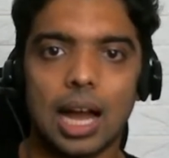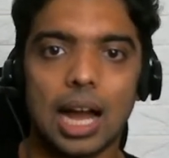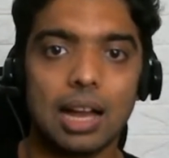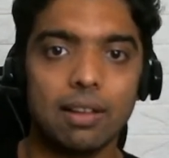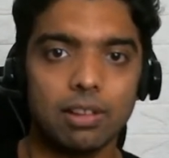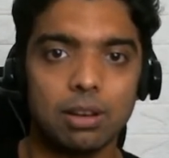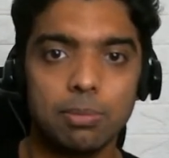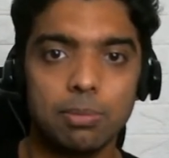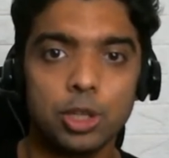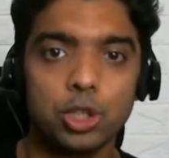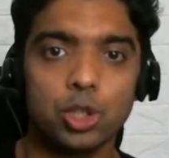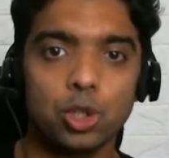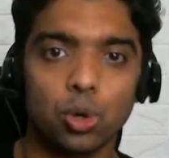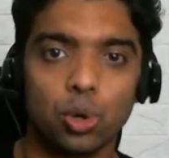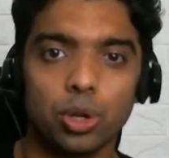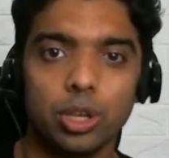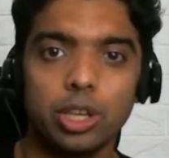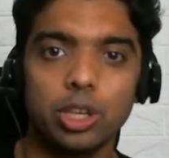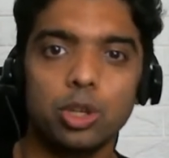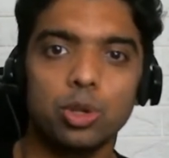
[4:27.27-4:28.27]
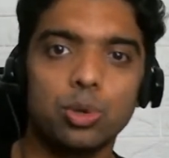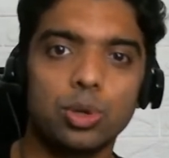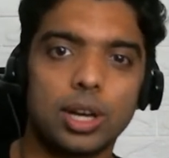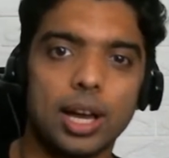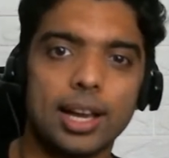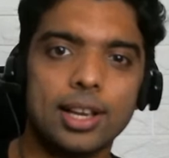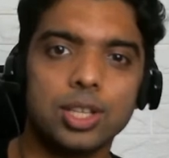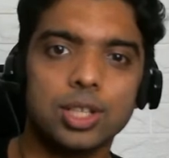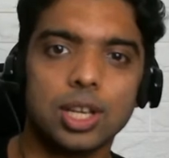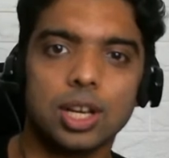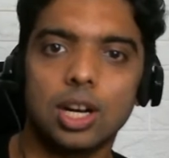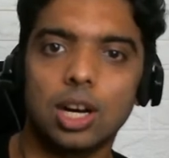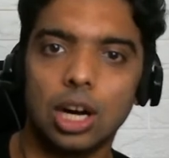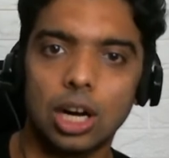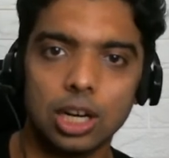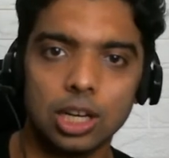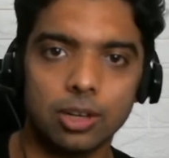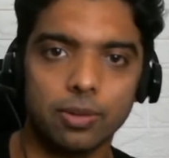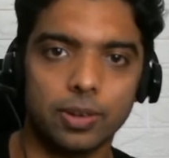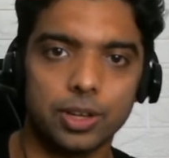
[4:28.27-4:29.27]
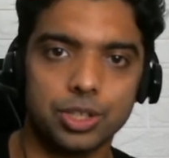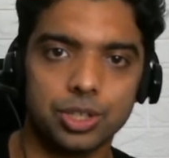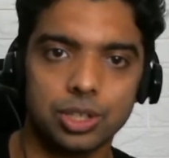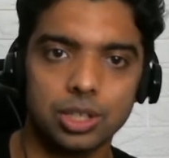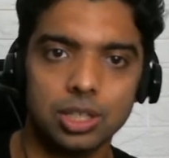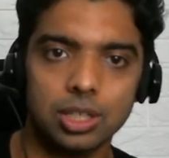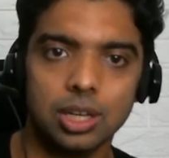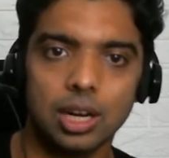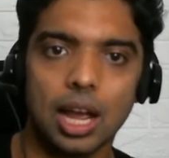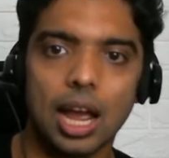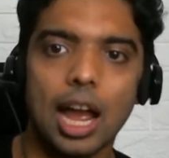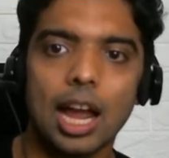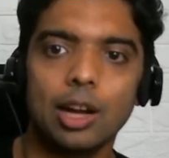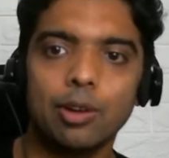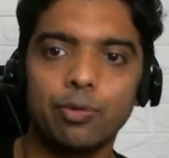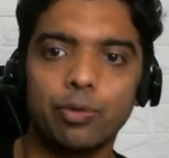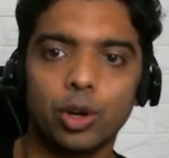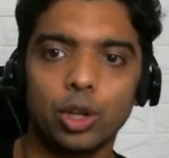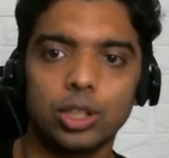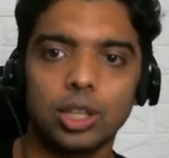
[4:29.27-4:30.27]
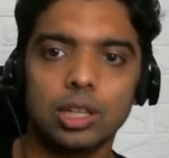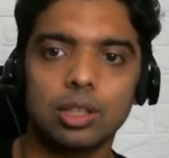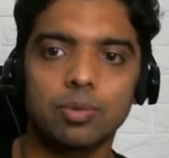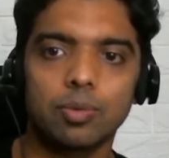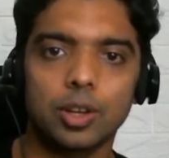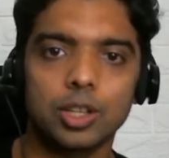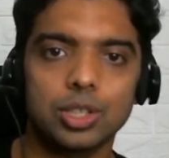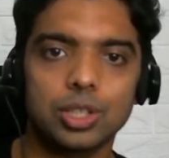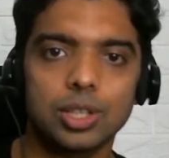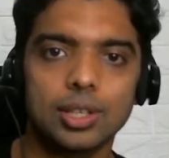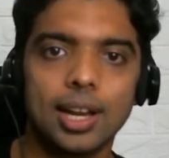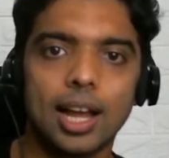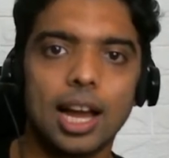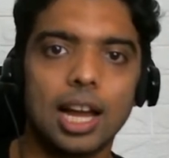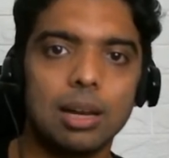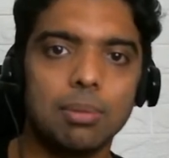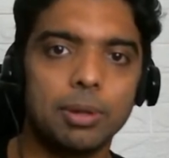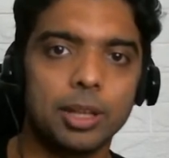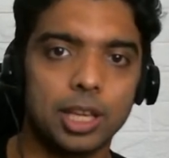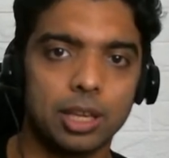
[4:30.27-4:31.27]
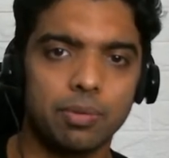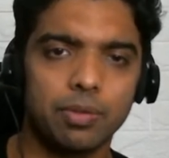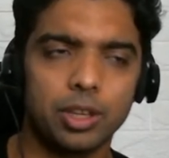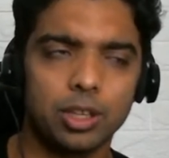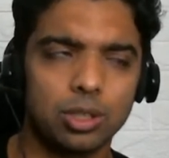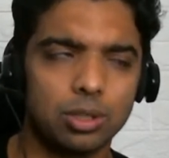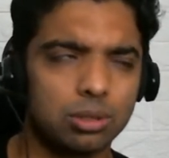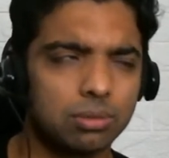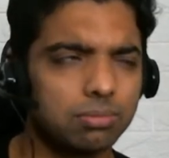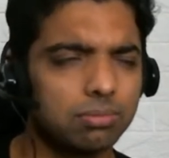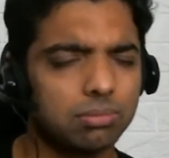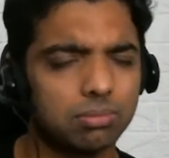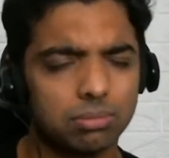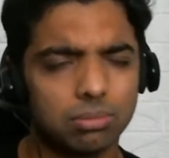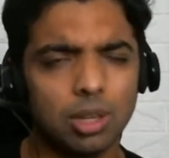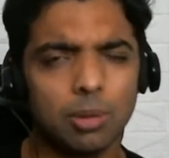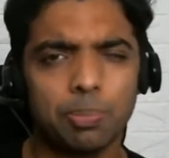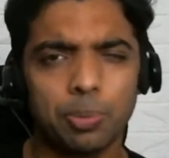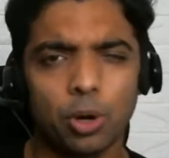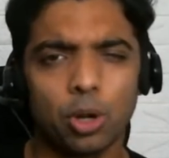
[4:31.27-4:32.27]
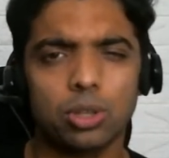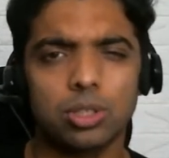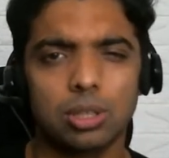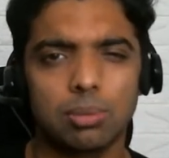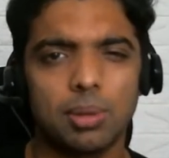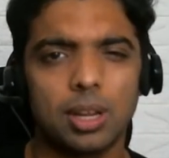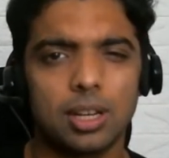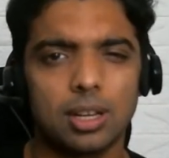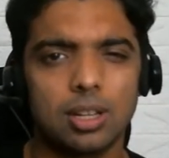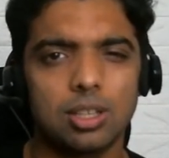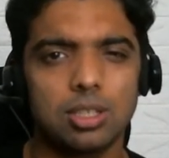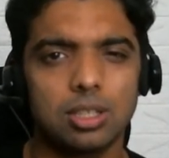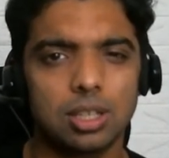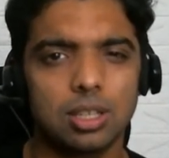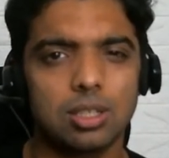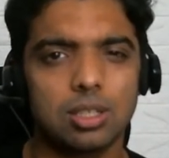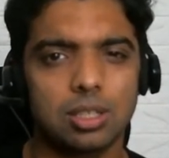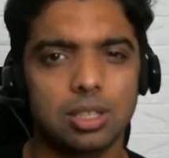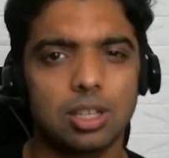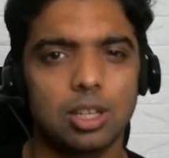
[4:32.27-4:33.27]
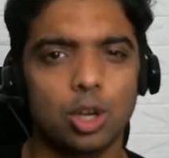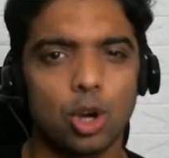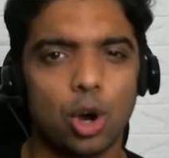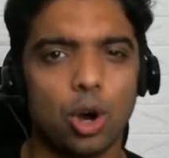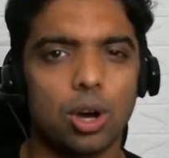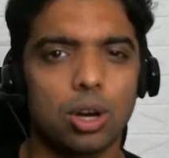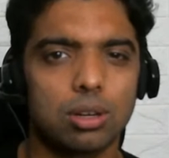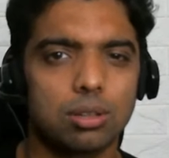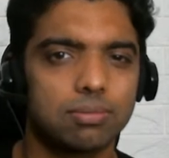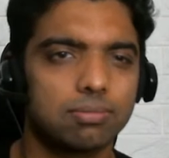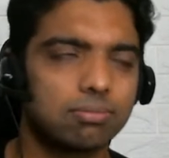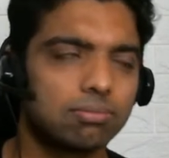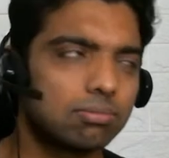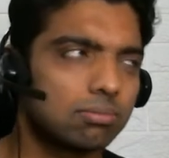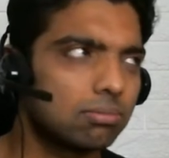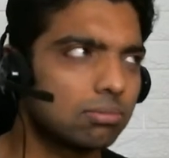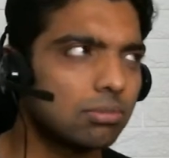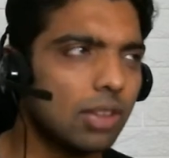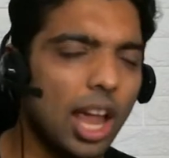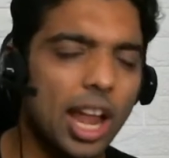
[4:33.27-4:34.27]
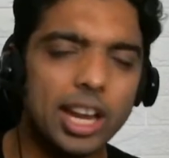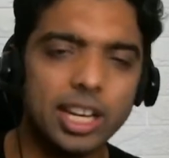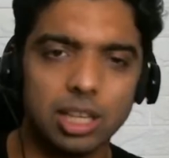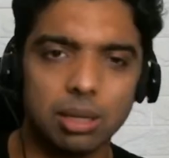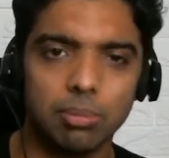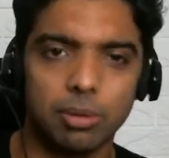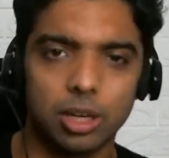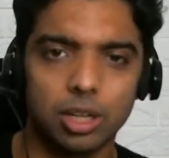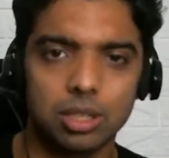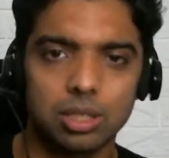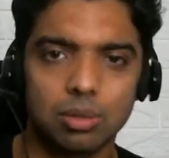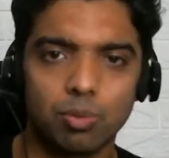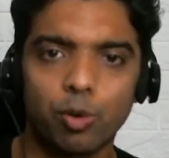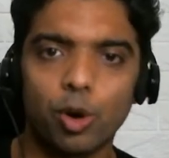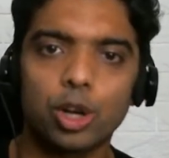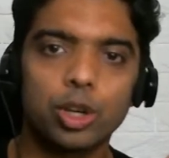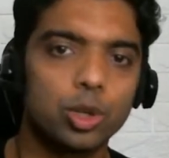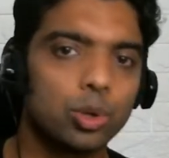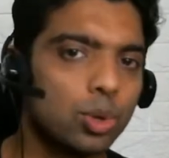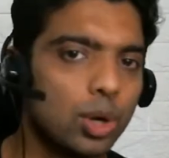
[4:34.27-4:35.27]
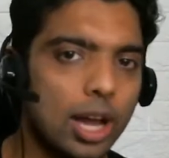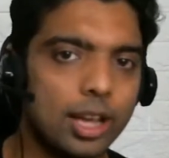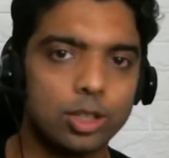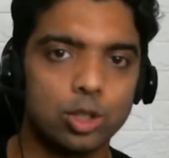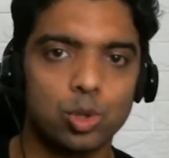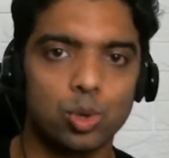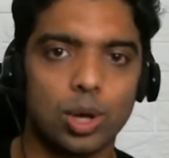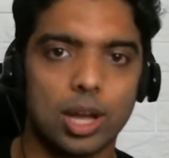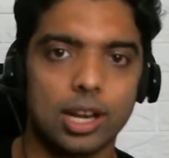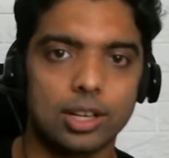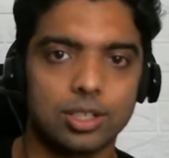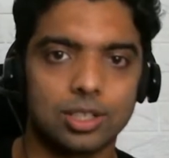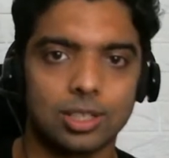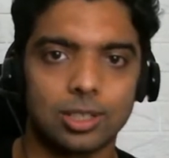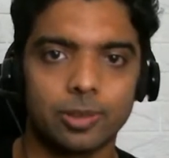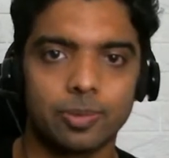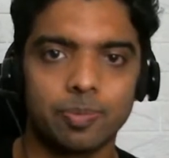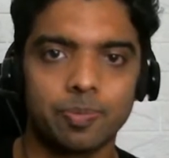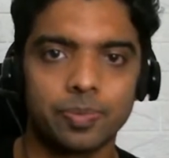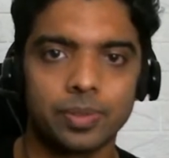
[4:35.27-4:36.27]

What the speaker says: I will be showing you guys a question. And for that question, I'll be giving you approximately 60 or 80 minutes for you guys to answer.